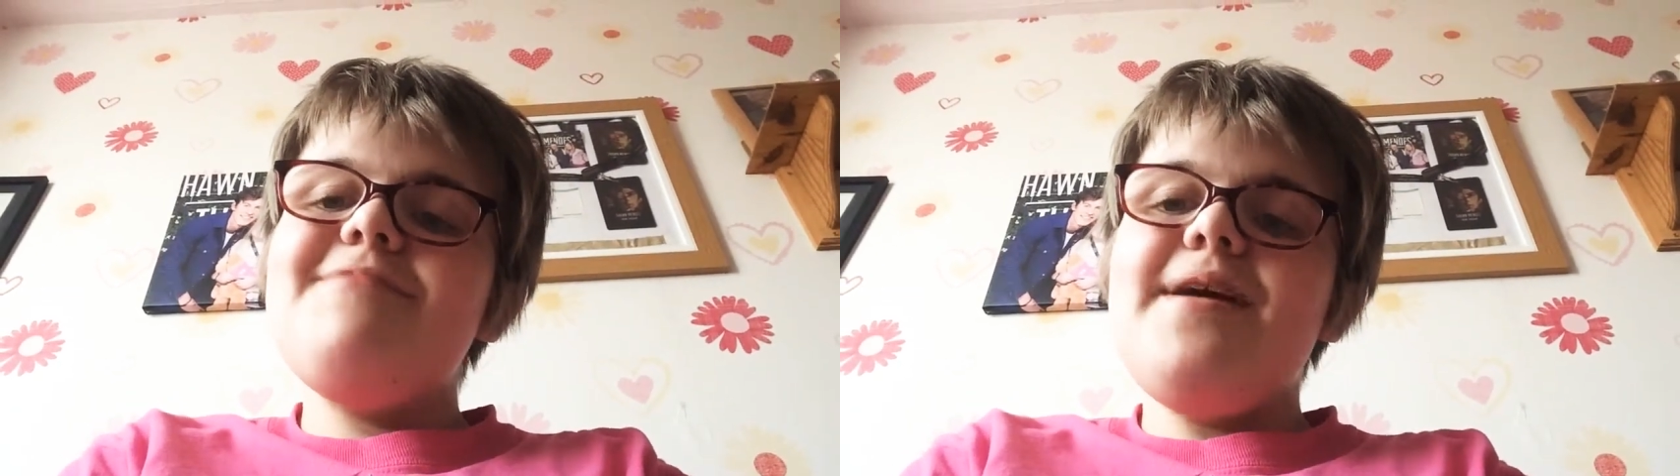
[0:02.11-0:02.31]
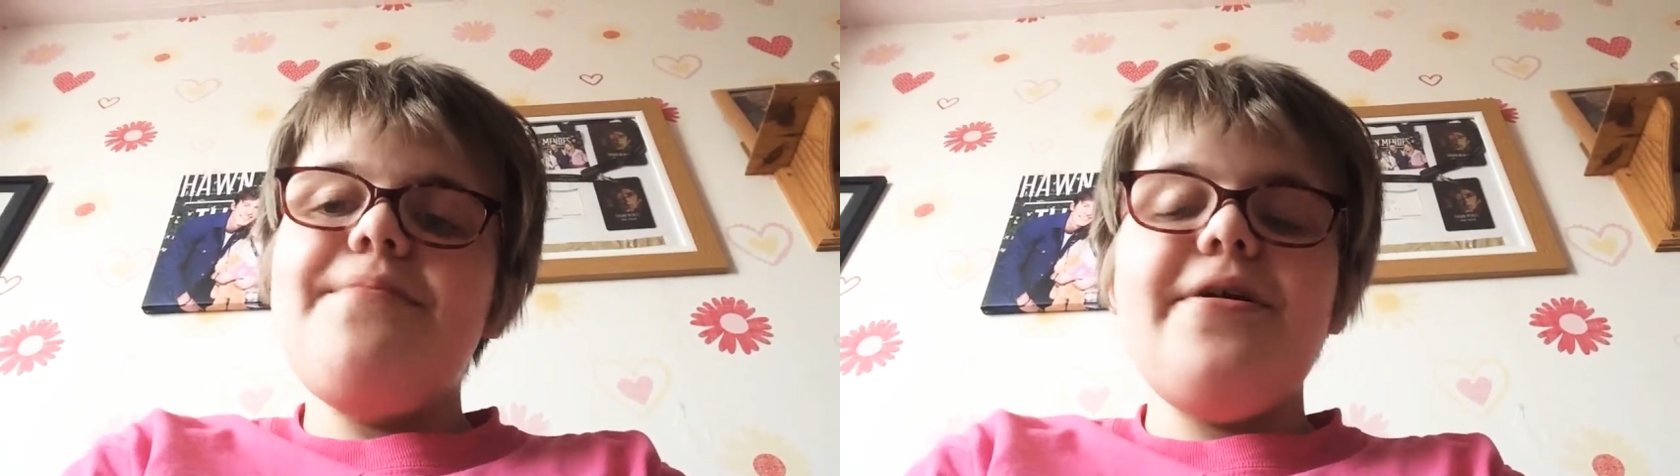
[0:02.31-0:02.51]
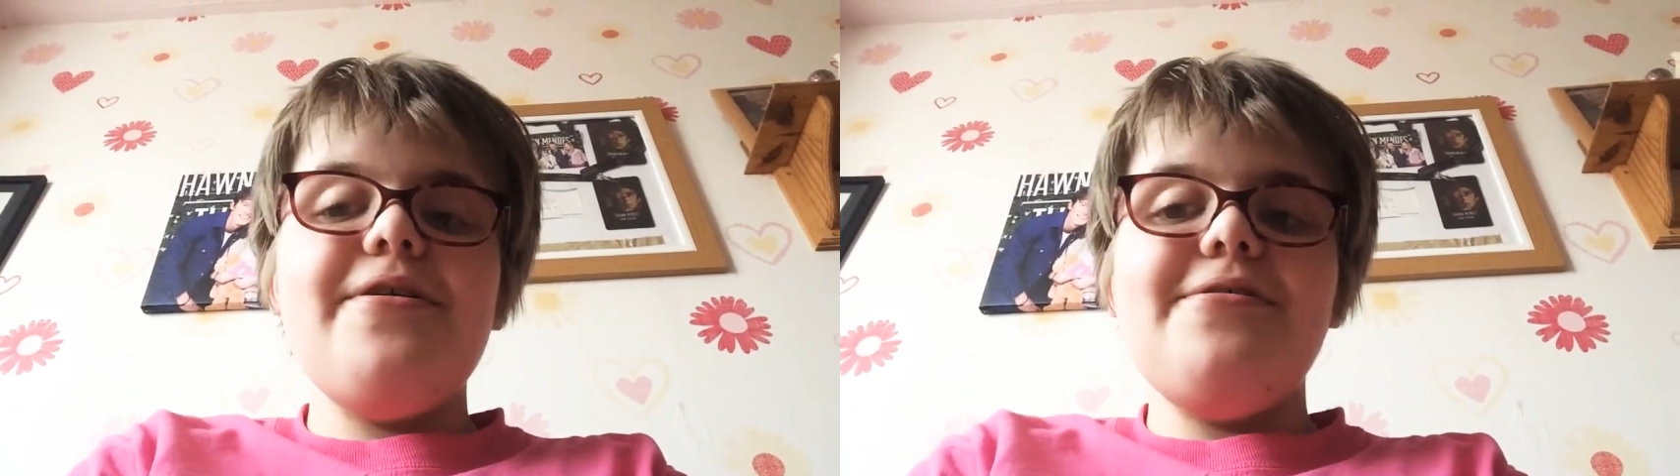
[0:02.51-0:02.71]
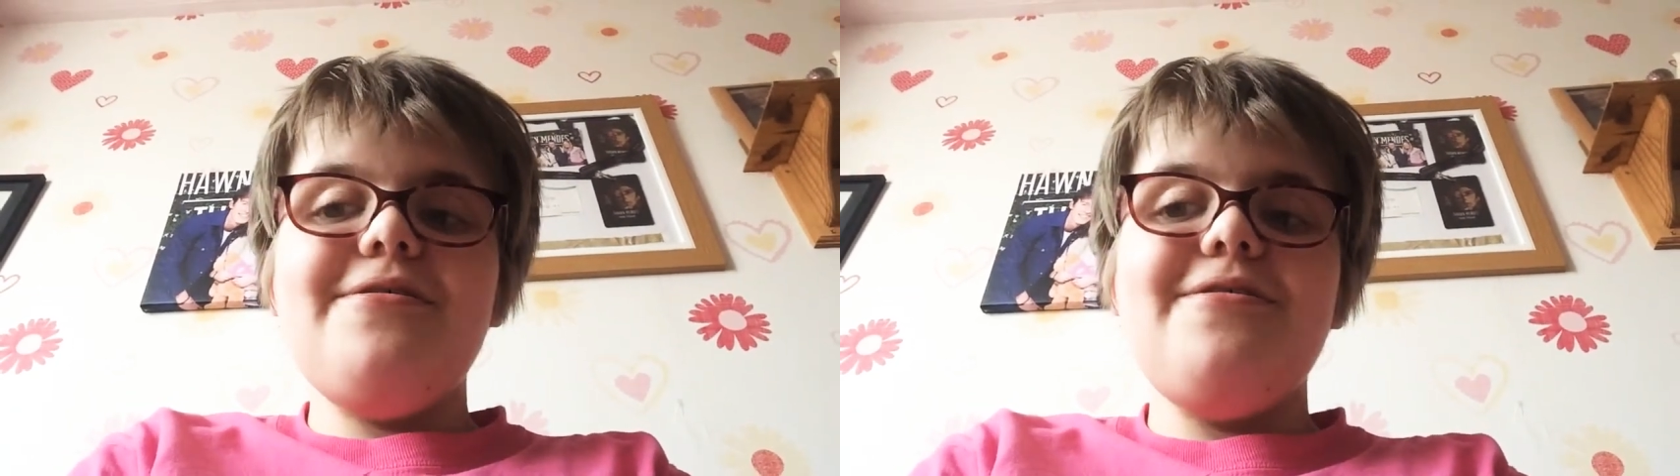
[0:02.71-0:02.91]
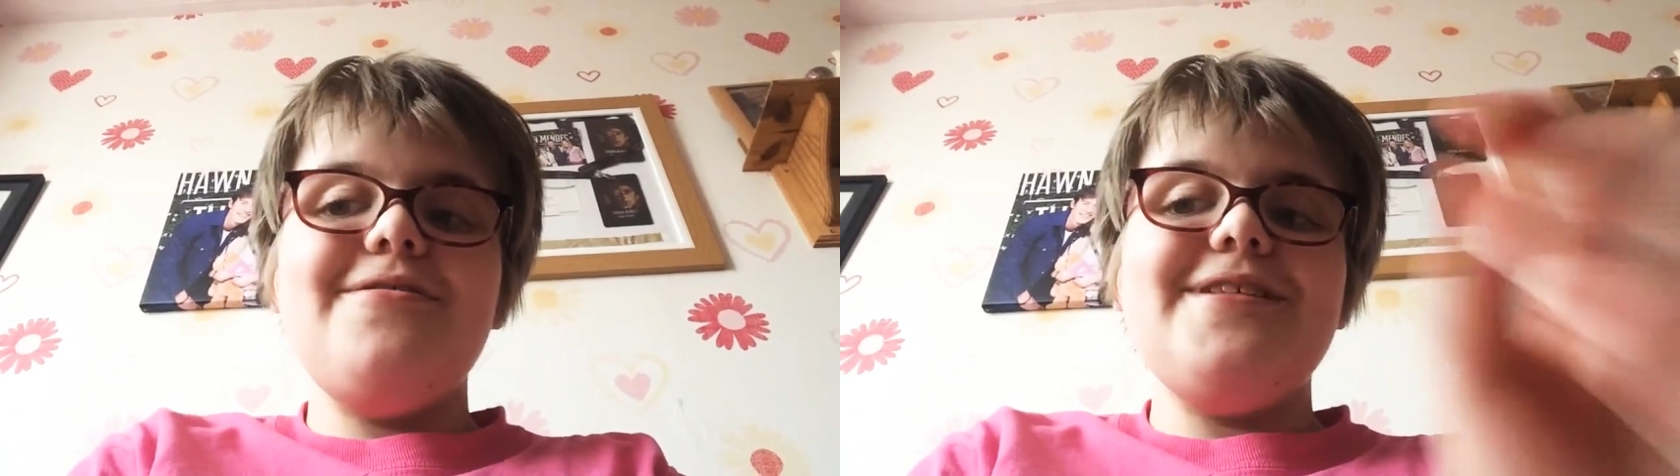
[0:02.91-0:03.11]
Rainbow
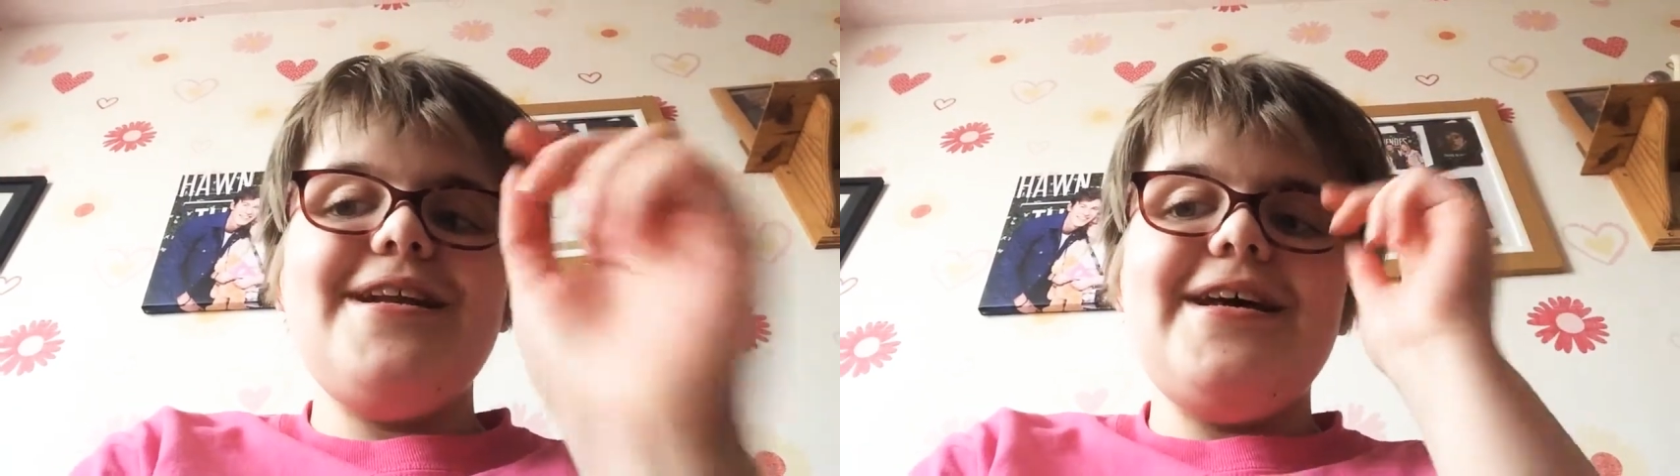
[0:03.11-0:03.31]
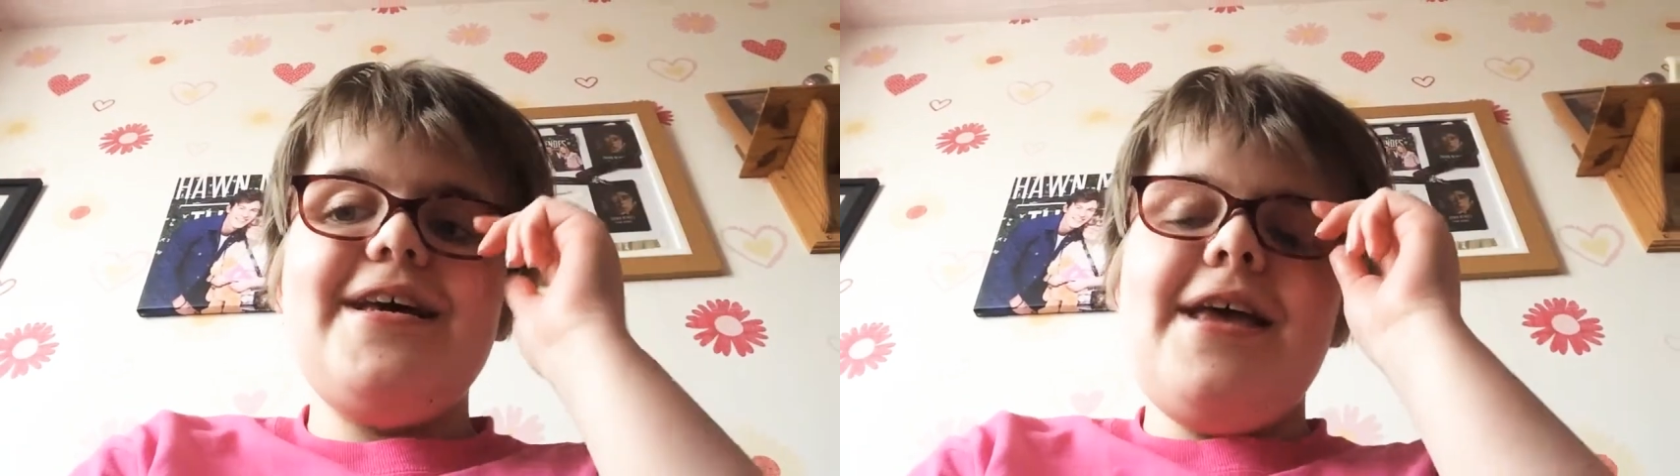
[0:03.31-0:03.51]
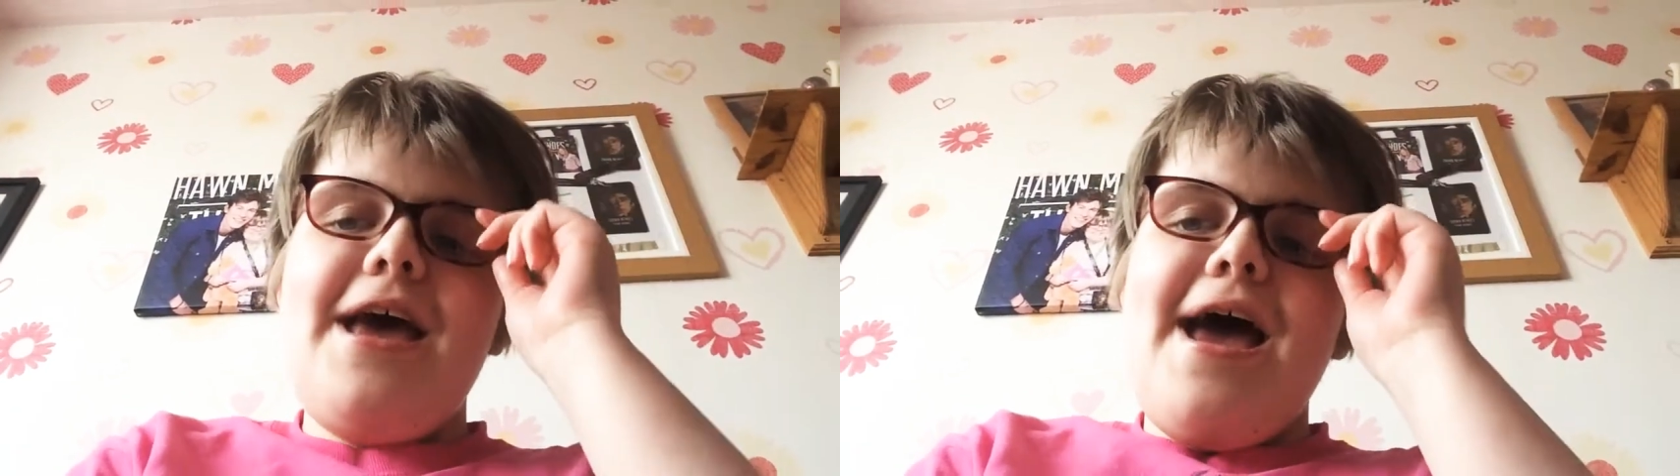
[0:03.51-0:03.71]
Unicorn Lily,